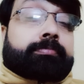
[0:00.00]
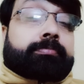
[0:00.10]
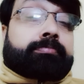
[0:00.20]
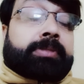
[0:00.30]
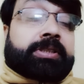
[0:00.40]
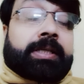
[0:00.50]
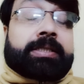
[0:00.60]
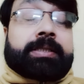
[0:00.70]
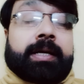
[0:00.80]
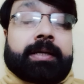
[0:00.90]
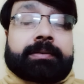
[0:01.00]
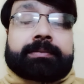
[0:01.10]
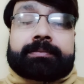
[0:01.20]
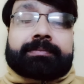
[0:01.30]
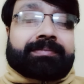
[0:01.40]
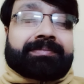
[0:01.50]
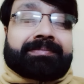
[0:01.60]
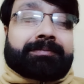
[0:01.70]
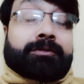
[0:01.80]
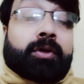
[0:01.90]
Mitchell Stark,
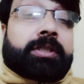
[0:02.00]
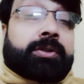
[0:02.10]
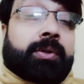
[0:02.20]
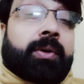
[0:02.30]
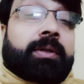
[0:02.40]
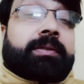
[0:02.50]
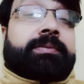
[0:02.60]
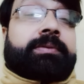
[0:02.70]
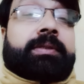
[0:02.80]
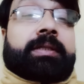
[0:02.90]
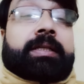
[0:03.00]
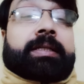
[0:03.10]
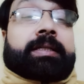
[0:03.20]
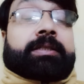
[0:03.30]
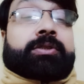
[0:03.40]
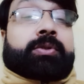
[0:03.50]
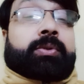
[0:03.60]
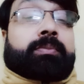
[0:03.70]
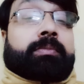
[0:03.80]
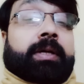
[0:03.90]
not at all.
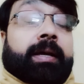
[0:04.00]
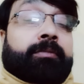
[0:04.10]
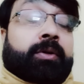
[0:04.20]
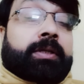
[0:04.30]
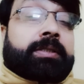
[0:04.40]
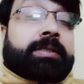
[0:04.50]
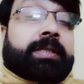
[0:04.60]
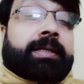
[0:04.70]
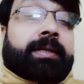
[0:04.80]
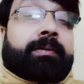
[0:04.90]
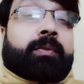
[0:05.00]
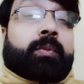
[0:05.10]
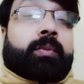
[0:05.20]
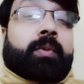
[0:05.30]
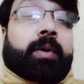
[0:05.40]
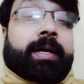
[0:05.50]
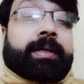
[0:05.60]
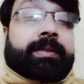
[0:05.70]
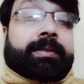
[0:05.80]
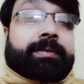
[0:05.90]
So I'm not understanding
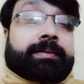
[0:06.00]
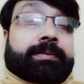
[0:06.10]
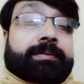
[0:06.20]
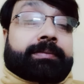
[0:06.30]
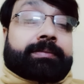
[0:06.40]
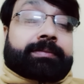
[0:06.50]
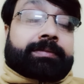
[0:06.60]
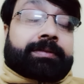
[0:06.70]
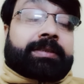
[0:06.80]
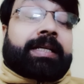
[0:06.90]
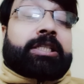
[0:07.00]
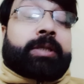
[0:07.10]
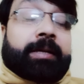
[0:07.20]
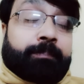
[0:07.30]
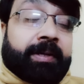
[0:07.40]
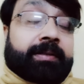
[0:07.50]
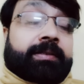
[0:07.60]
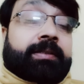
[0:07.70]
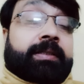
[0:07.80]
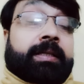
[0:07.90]
why this has
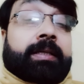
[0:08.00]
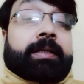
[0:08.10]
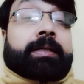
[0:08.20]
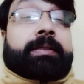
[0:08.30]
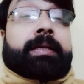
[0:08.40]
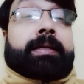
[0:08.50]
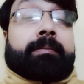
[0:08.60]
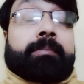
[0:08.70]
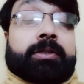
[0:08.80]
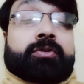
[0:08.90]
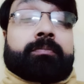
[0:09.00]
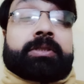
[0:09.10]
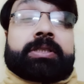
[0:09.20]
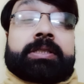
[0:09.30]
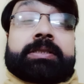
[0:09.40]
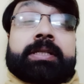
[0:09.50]
happened. The numbers of Mr.